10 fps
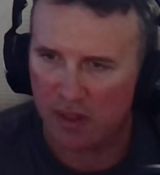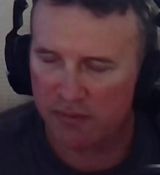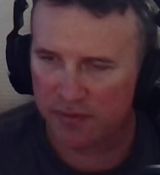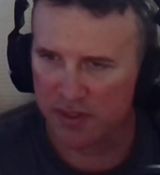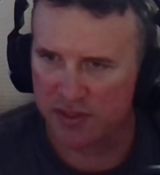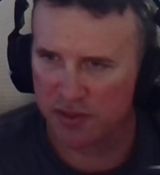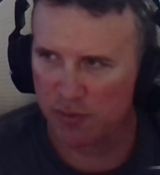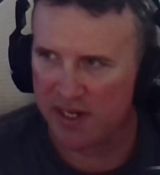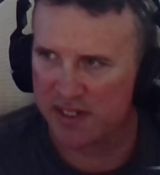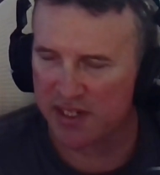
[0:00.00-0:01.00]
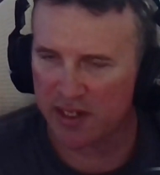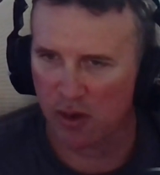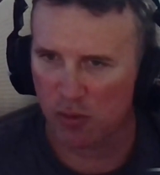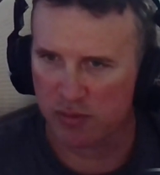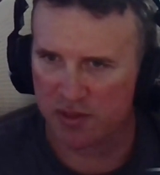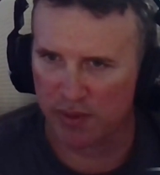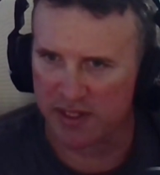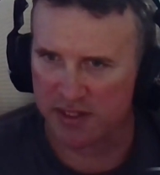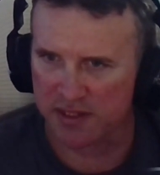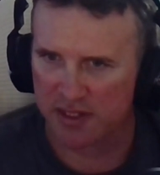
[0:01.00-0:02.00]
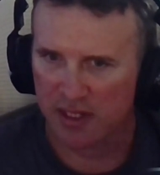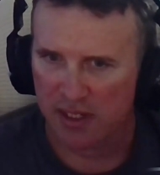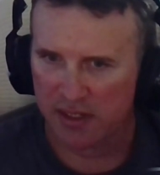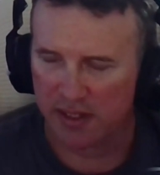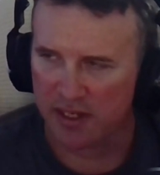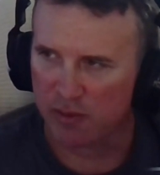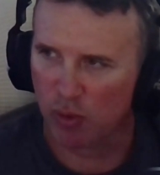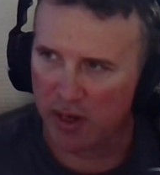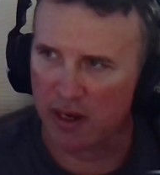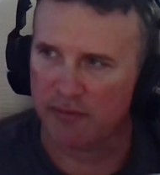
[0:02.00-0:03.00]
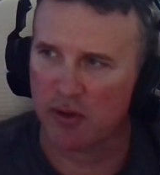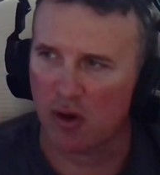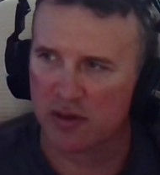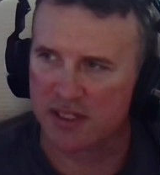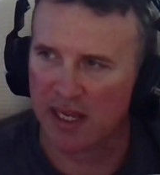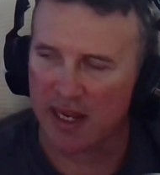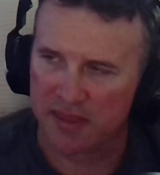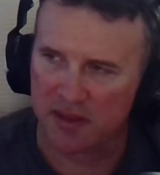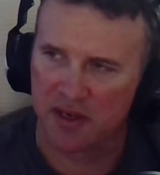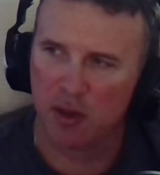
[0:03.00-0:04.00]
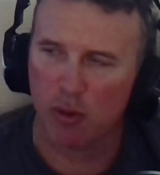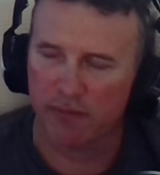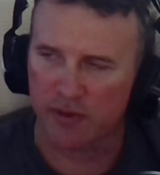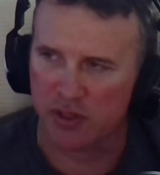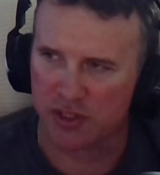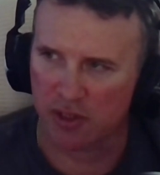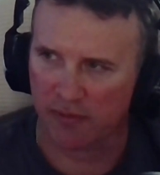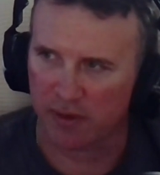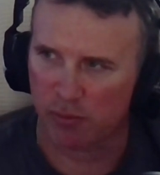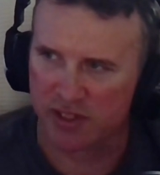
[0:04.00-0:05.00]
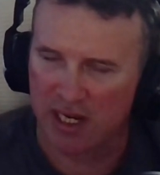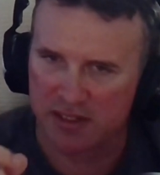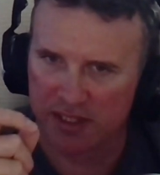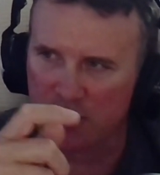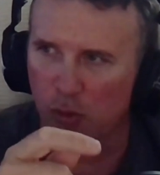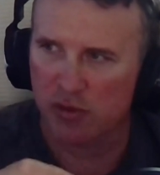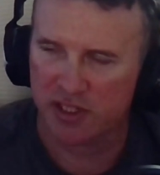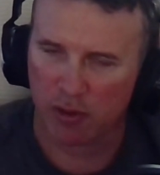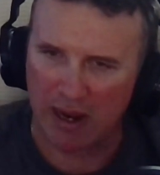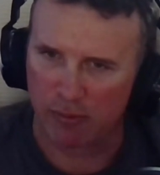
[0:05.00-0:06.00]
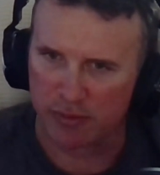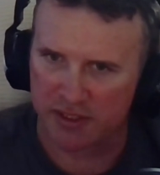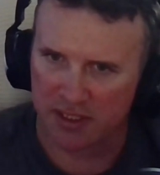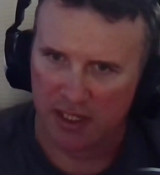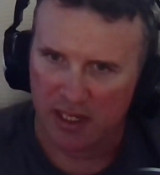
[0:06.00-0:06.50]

for the two EZCOO splitters, the one I've got and then the newer version of it which has the audio out,